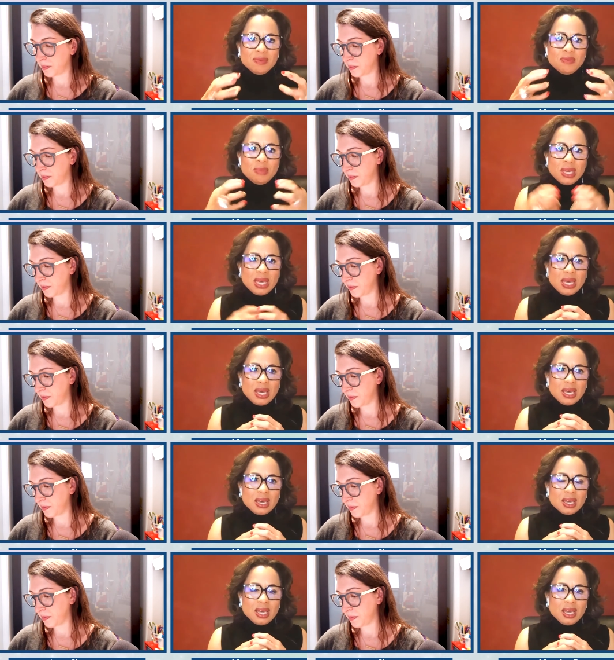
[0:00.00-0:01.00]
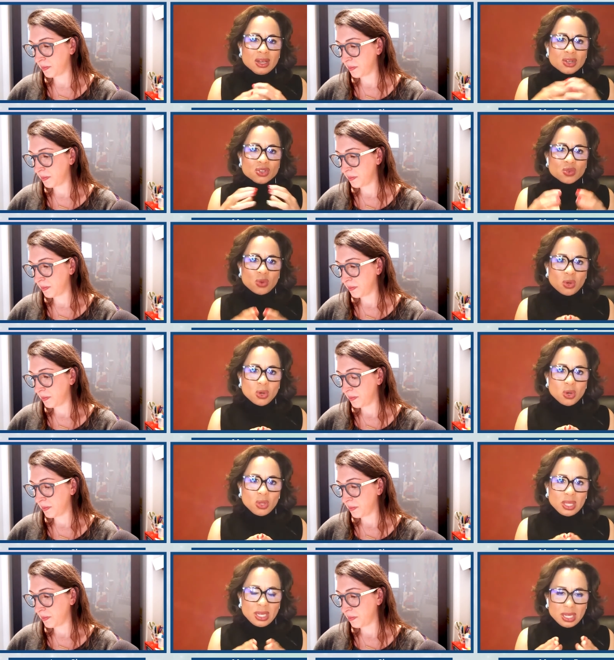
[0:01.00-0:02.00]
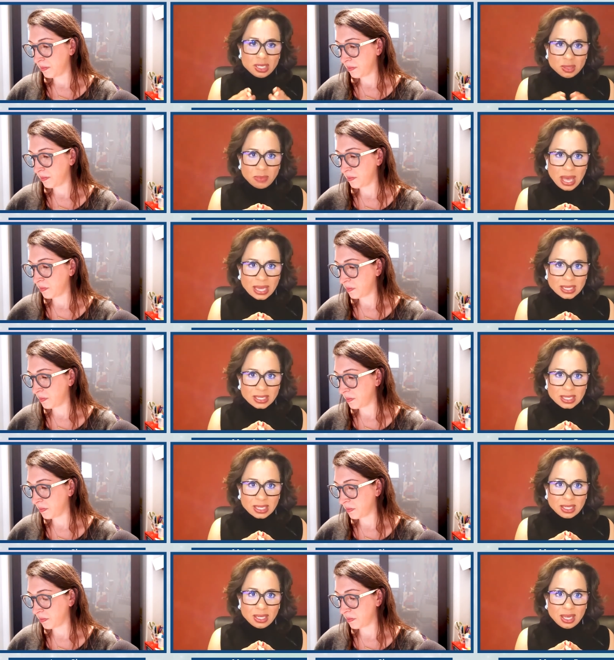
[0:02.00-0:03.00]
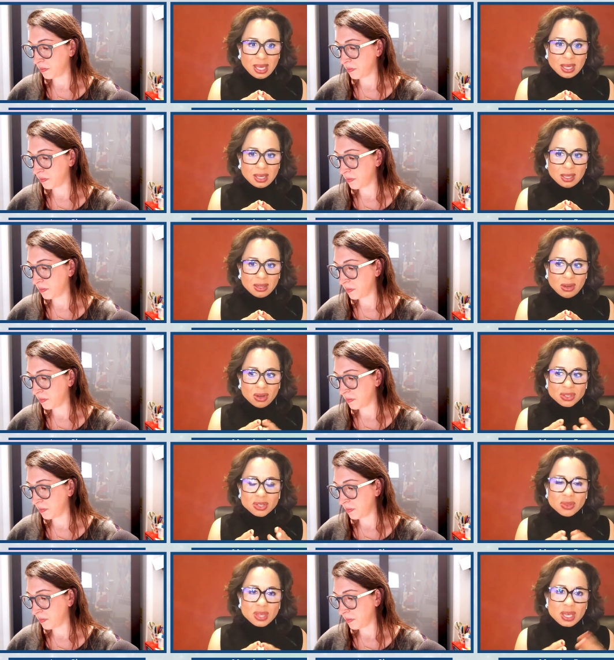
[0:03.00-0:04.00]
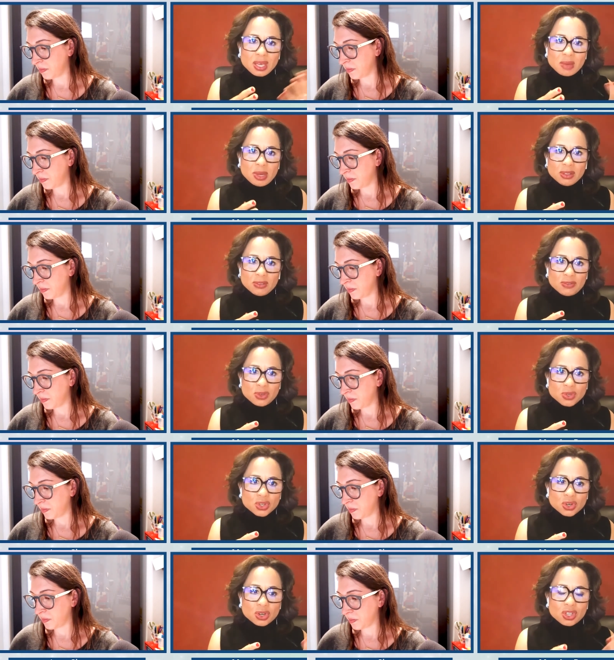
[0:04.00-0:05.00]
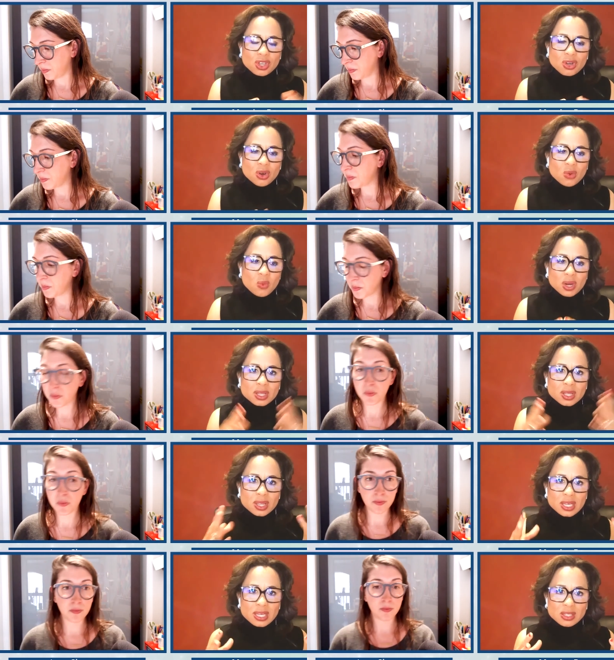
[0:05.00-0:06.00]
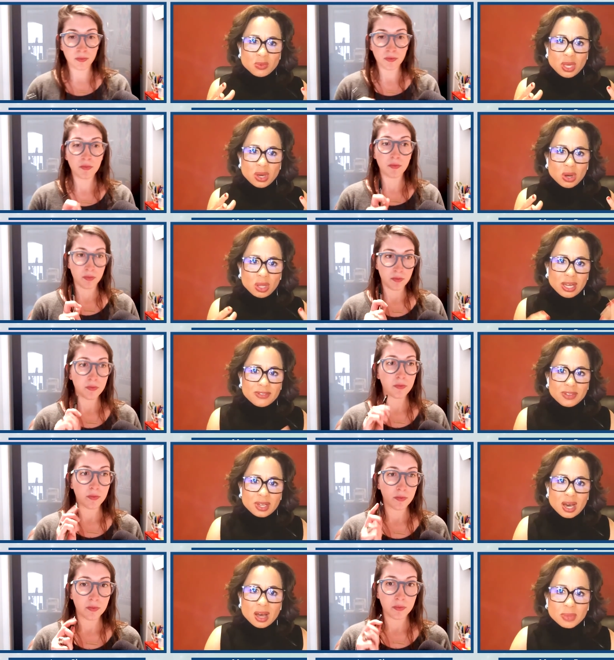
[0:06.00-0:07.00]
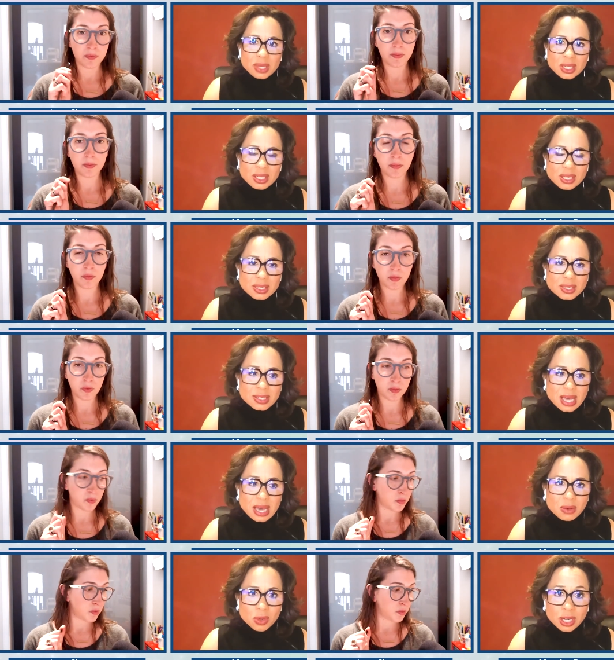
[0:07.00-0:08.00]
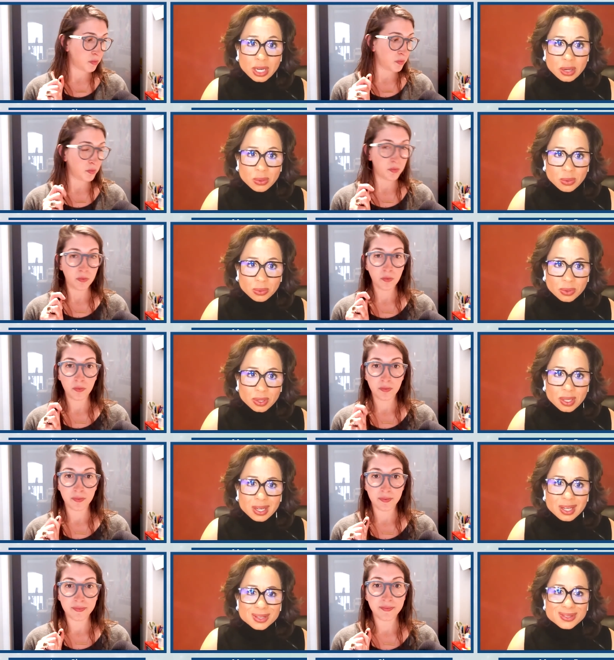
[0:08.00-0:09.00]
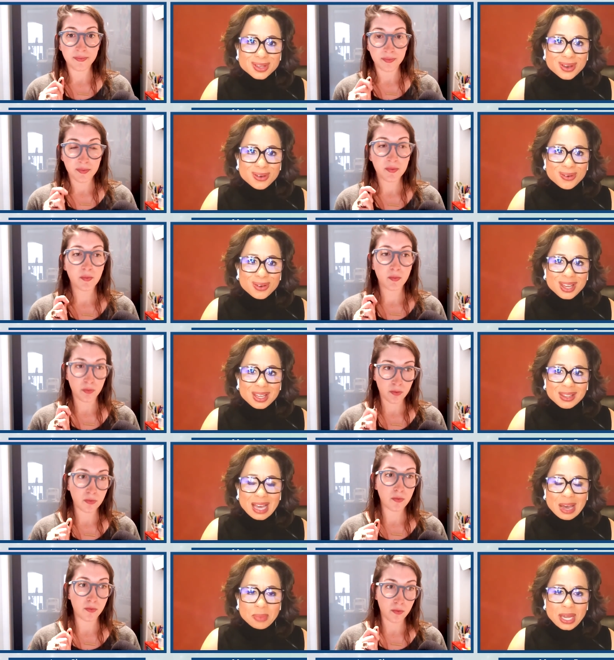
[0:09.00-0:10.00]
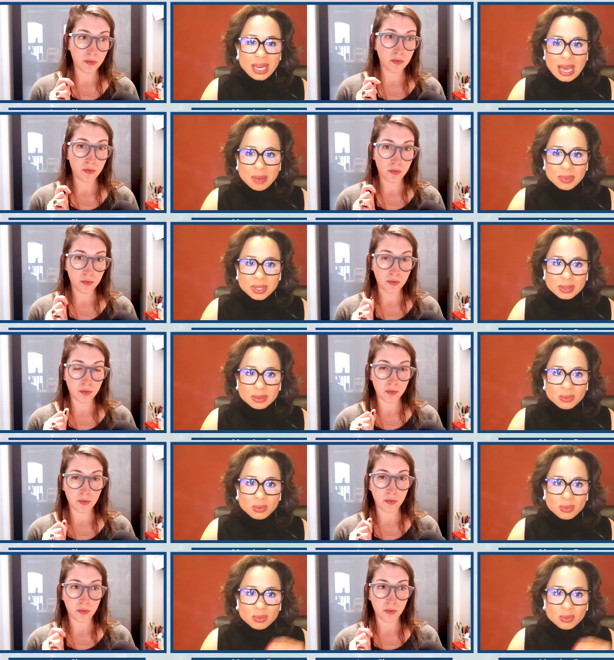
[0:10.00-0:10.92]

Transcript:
Speaker 1: being in control and independent, and also thinking about the future. You know, one of the things we all have in common is that we're going to get old. So, and that might happen